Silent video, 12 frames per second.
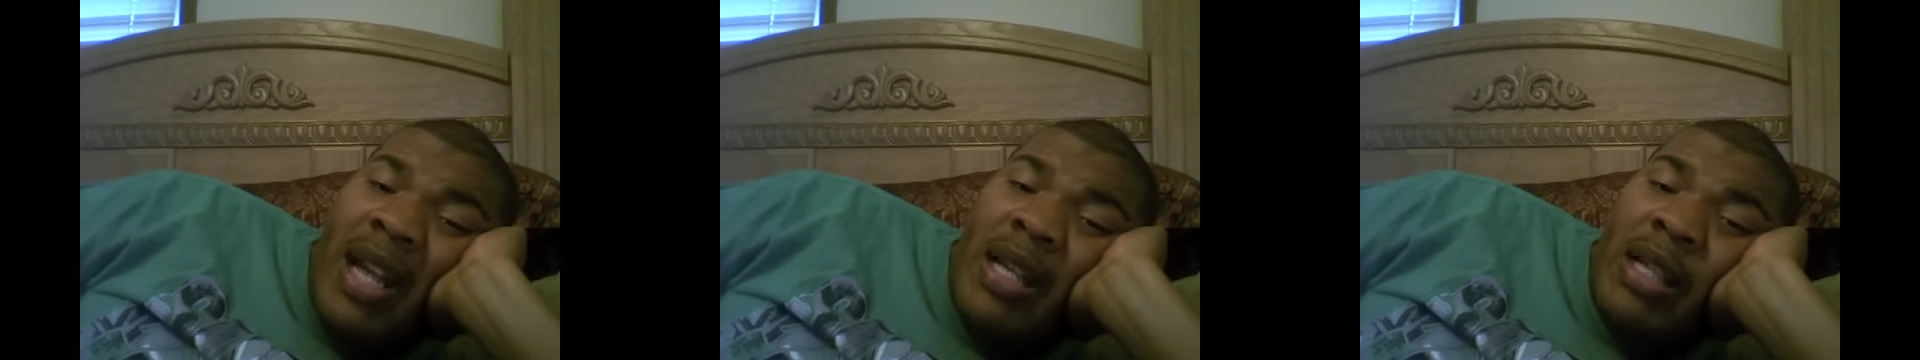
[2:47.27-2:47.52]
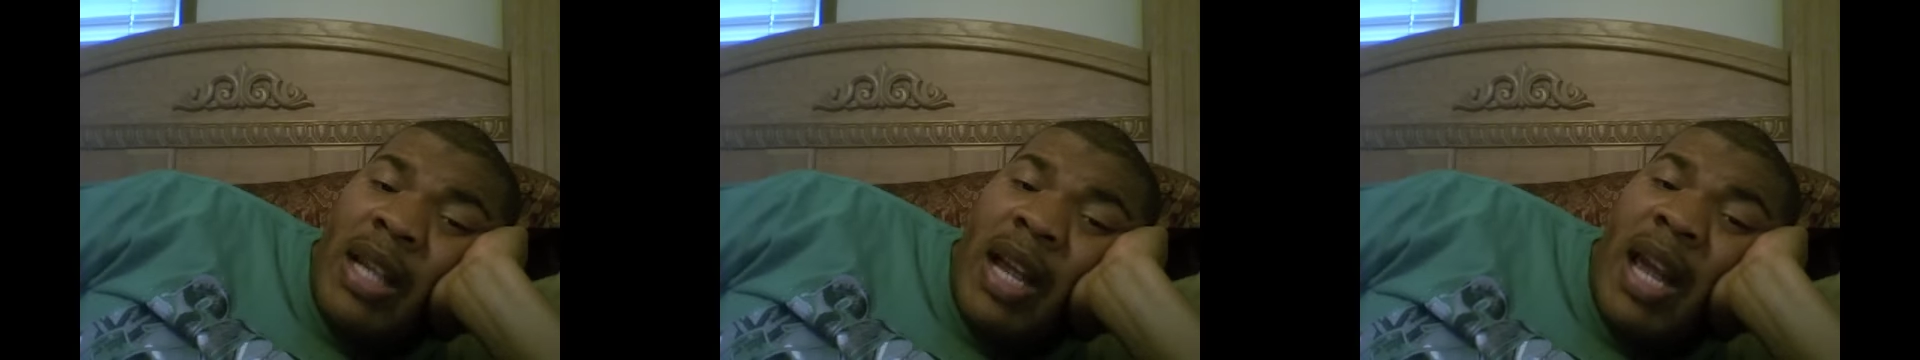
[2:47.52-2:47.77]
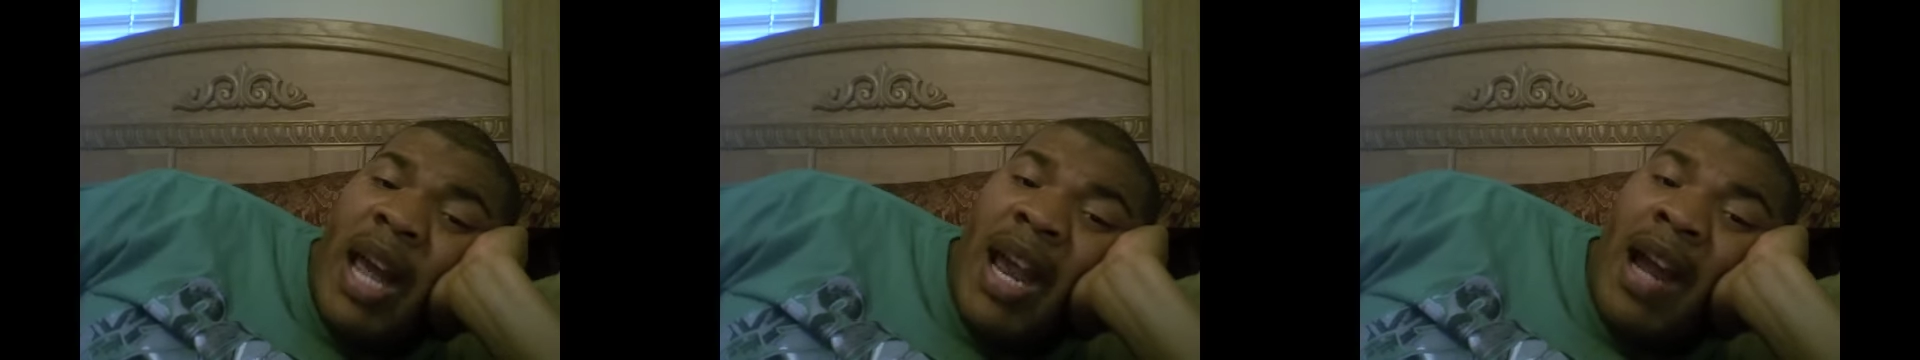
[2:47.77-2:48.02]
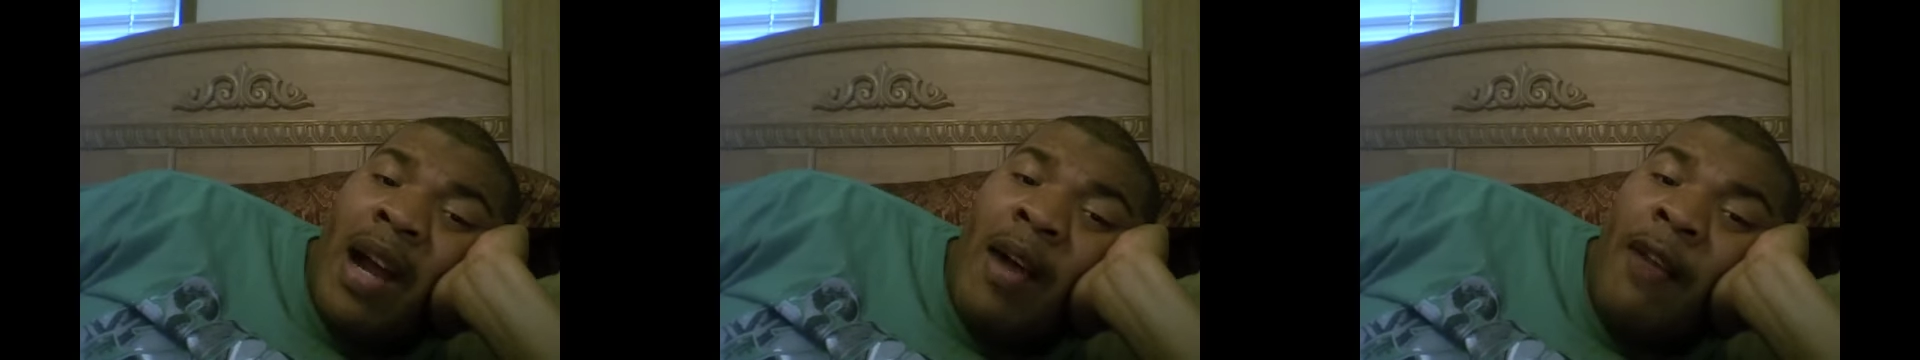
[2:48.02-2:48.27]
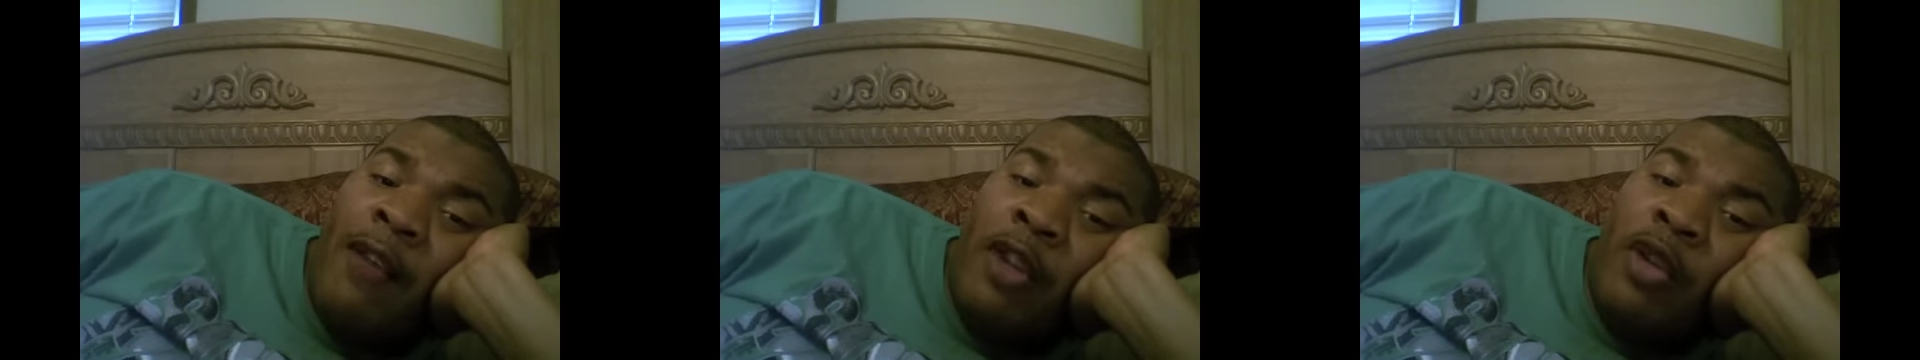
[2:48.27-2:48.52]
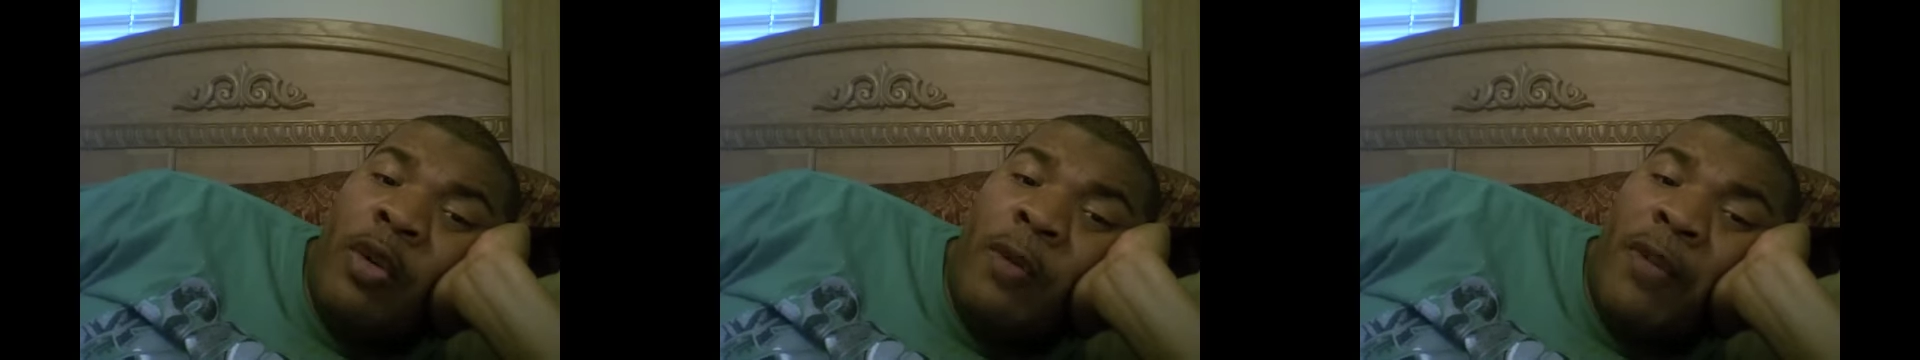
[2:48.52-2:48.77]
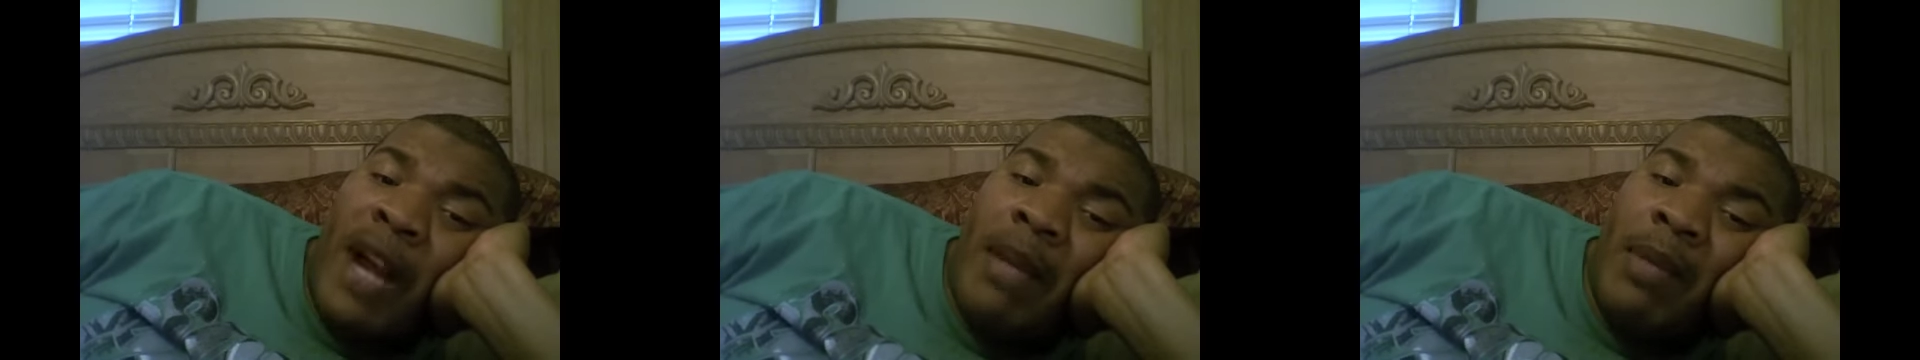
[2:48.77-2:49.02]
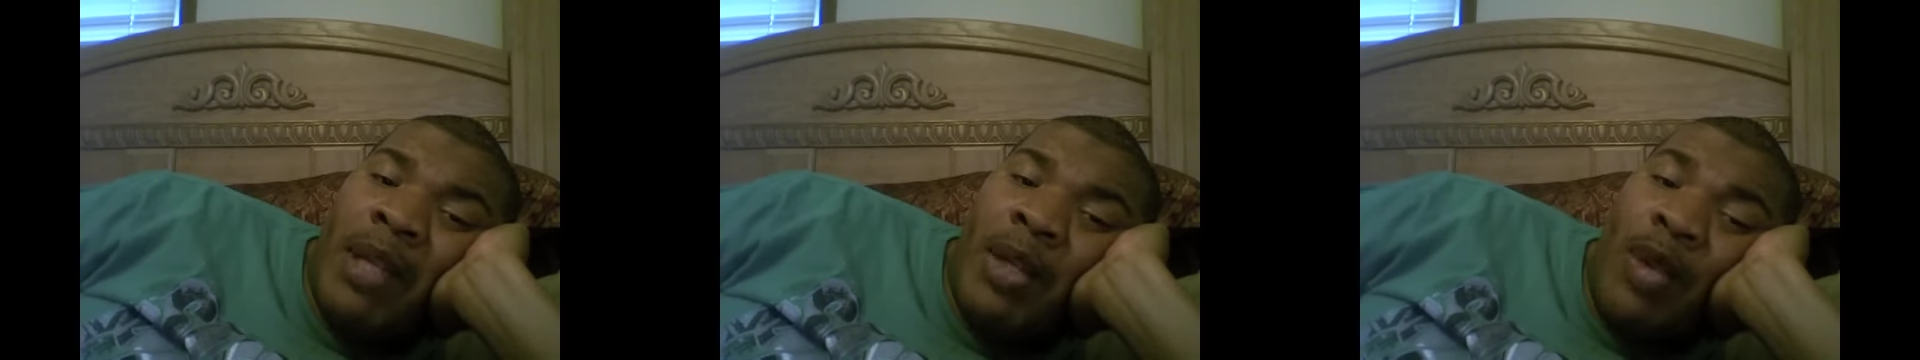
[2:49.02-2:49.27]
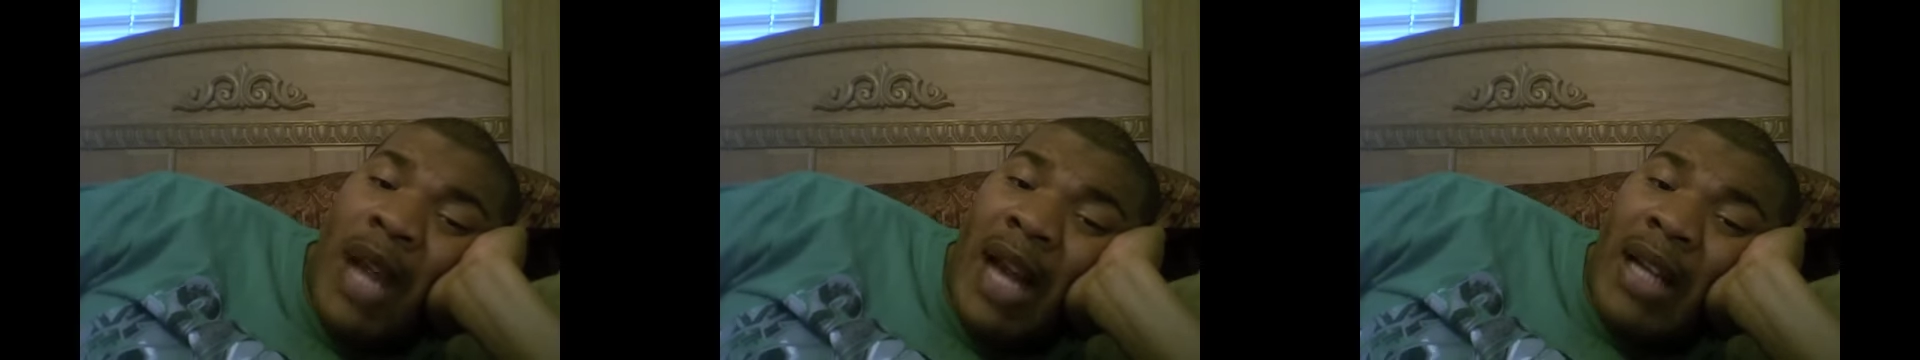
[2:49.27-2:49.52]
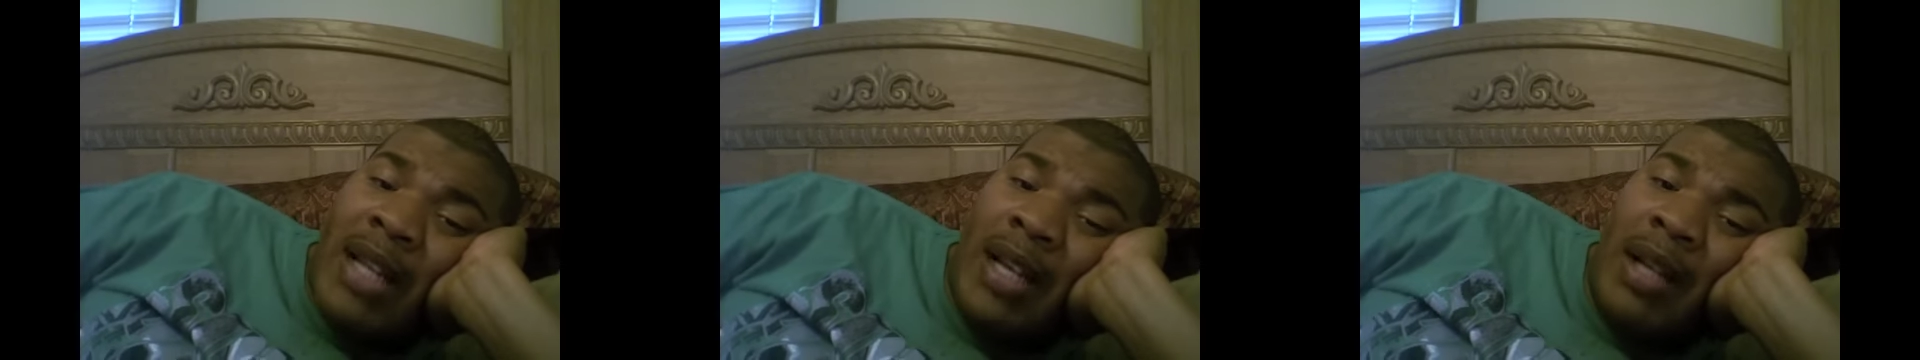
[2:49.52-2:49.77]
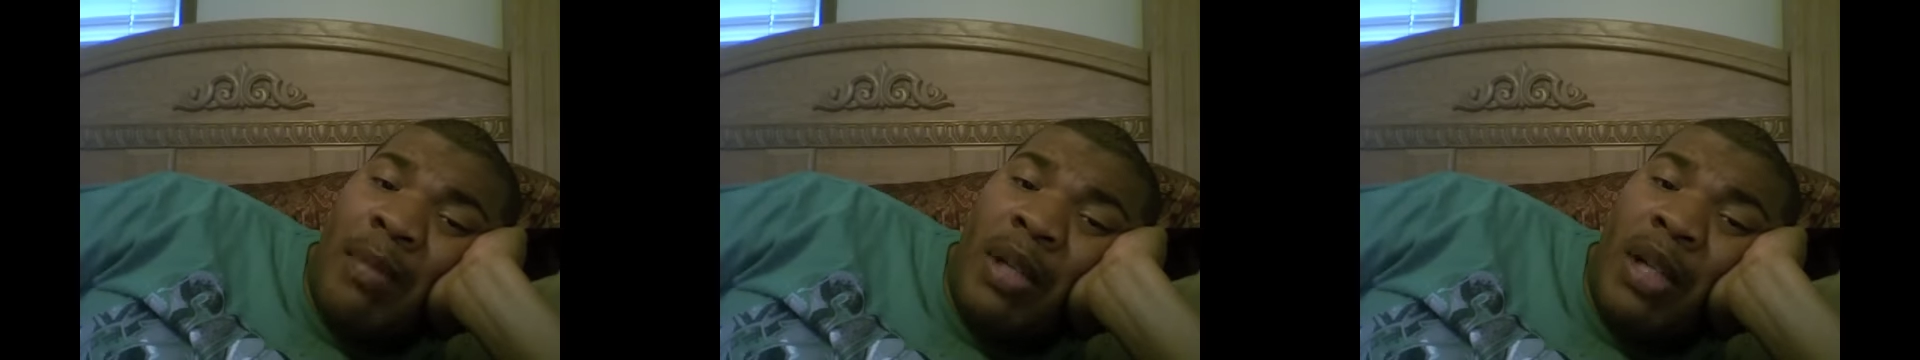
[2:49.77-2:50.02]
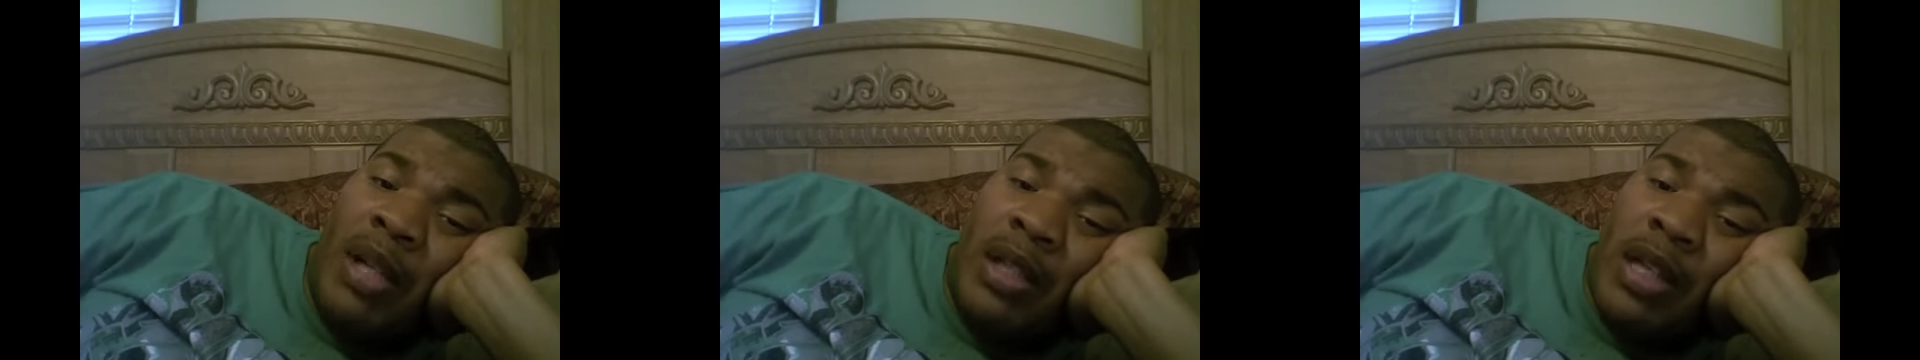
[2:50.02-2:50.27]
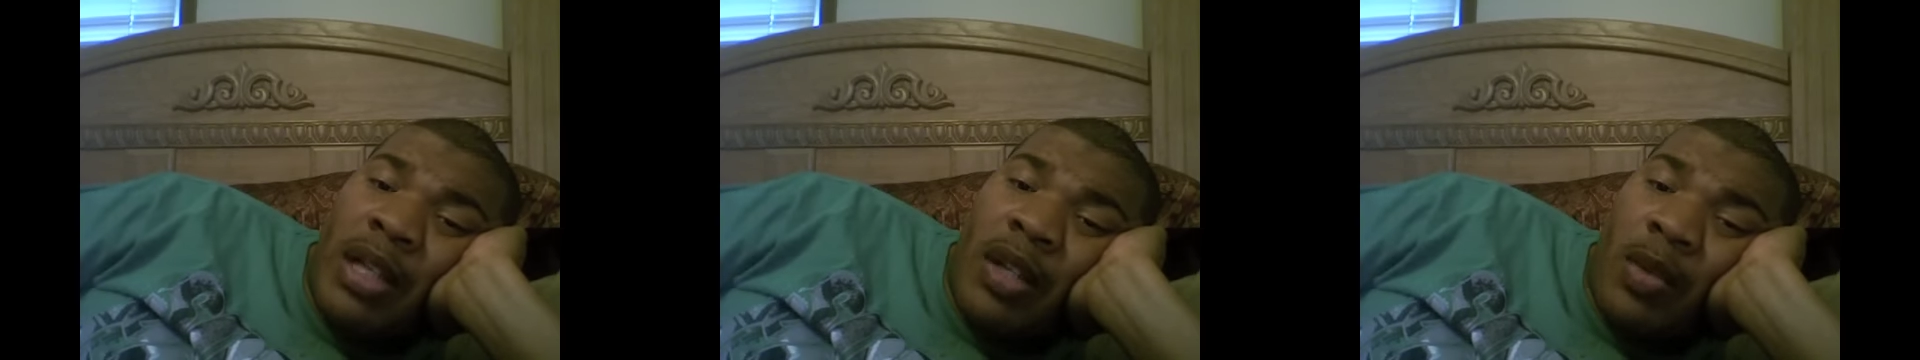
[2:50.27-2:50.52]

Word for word: He said, "Hey, i for you to fight me, you got to take a blood test,